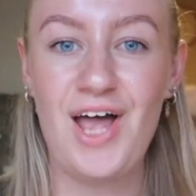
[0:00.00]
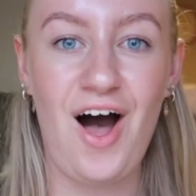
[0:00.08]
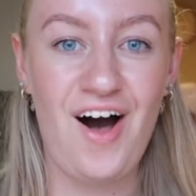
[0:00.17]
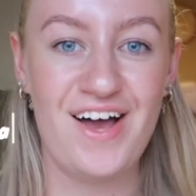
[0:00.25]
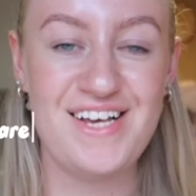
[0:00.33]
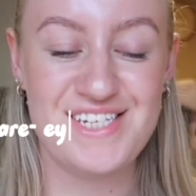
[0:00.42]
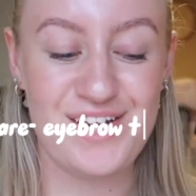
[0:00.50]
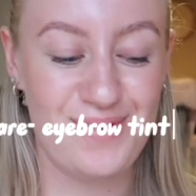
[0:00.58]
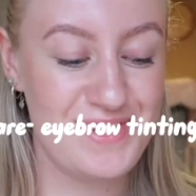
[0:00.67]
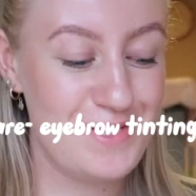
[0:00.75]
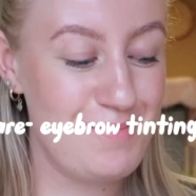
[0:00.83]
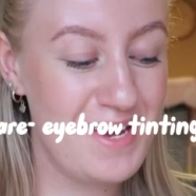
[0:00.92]
Hi, so
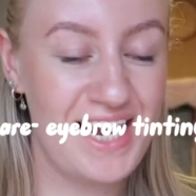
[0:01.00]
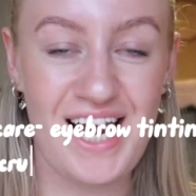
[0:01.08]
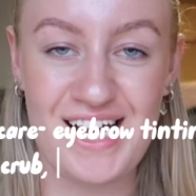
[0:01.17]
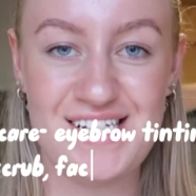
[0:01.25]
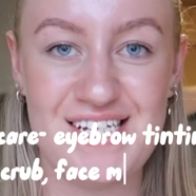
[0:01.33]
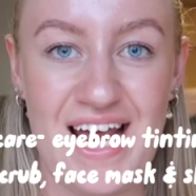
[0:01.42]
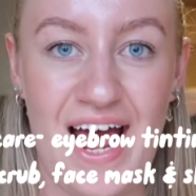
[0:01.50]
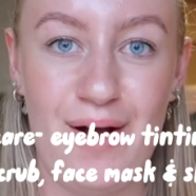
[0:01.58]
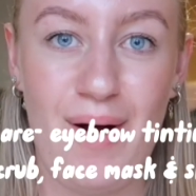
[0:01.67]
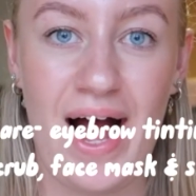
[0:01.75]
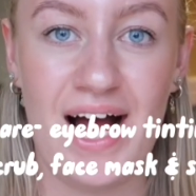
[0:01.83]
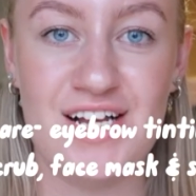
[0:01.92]
it's a bit later
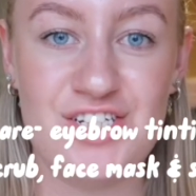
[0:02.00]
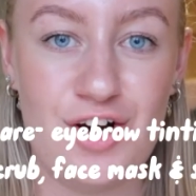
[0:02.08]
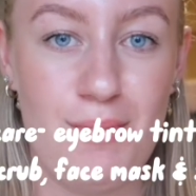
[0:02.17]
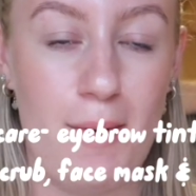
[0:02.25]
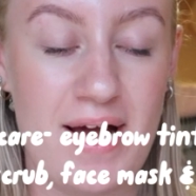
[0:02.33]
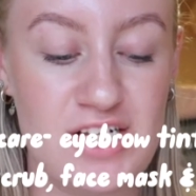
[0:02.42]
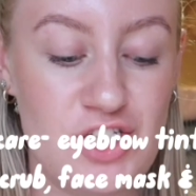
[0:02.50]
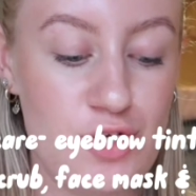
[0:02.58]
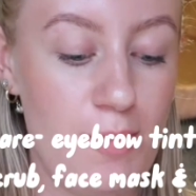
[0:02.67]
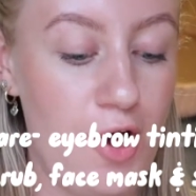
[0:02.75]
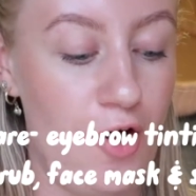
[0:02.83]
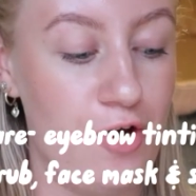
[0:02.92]
now and I'm about to do
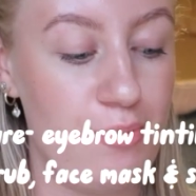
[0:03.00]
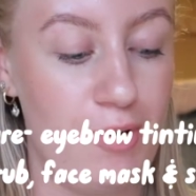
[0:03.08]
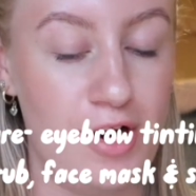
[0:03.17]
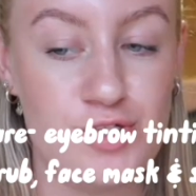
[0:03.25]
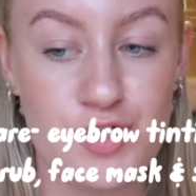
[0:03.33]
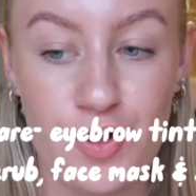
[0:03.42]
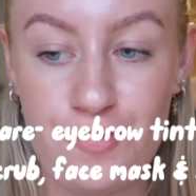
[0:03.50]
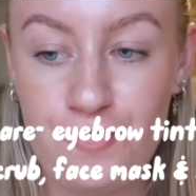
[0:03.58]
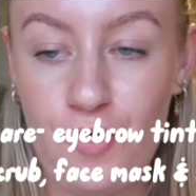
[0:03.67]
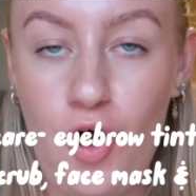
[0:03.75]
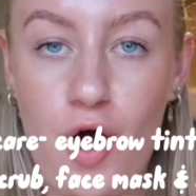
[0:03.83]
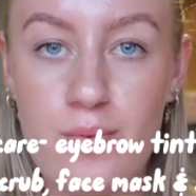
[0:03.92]
my eyebrows, so I
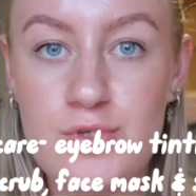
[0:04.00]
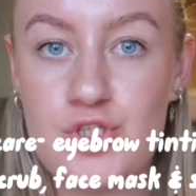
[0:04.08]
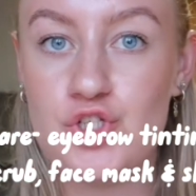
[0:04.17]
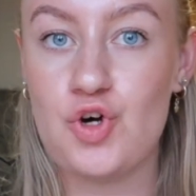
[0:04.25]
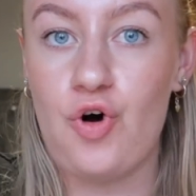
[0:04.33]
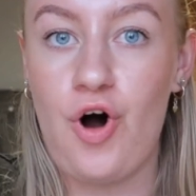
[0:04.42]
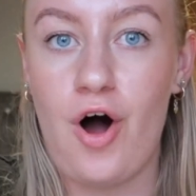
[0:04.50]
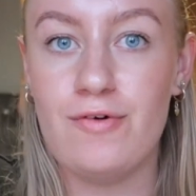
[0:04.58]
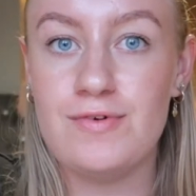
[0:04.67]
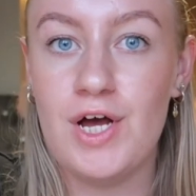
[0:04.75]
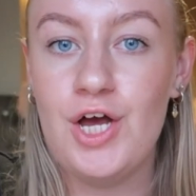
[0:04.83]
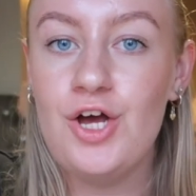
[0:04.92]
thought I would sort of
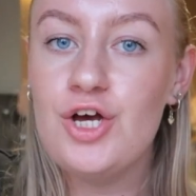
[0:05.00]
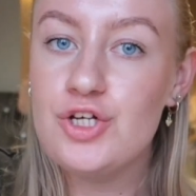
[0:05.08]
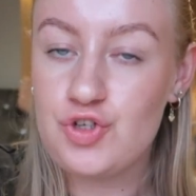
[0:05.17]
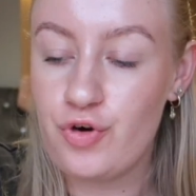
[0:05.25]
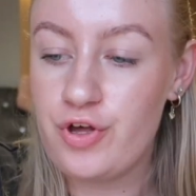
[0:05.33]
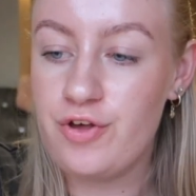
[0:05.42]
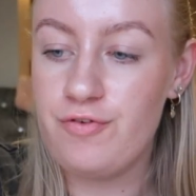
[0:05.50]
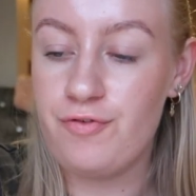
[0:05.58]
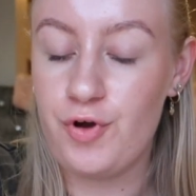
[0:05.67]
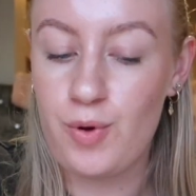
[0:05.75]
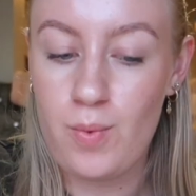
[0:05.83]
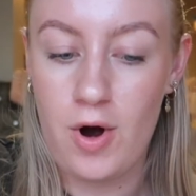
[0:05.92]
talk you
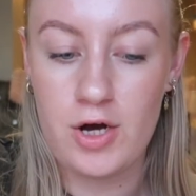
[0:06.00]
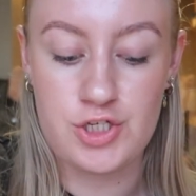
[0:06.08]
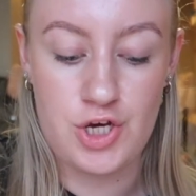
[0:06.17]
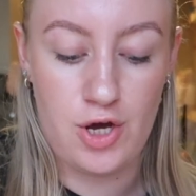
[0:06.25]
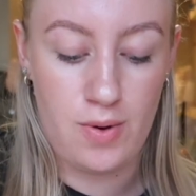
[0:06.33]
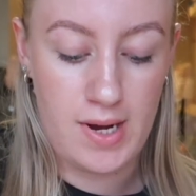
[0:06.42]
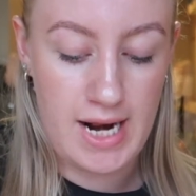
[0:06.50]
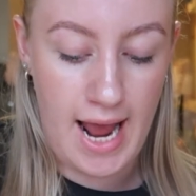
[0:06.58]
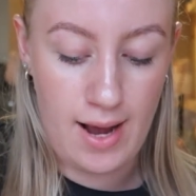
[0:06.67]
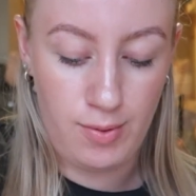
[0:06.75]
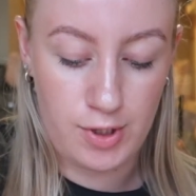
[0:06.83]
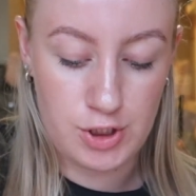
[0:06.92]
through what I do and
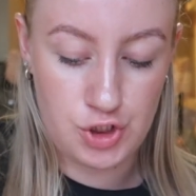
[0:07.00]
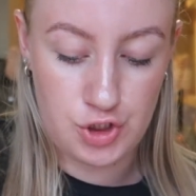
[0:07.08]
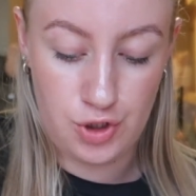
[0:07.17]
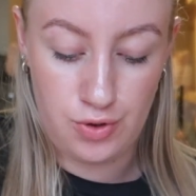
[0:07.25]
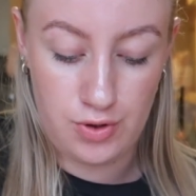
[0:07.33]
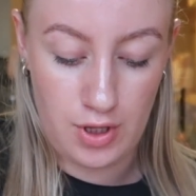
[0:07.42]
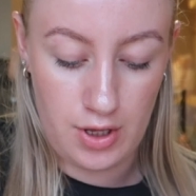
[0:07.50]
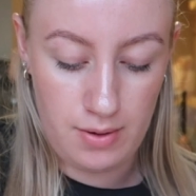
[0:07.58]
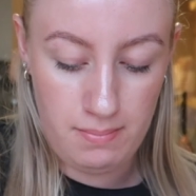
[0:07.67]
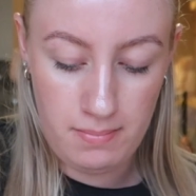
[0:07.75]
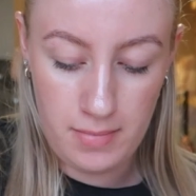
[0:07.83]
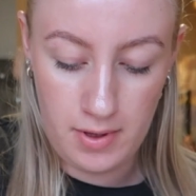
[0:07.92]
how I do
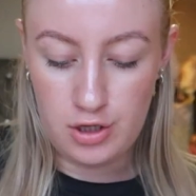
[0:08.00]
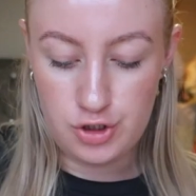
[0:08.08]
them.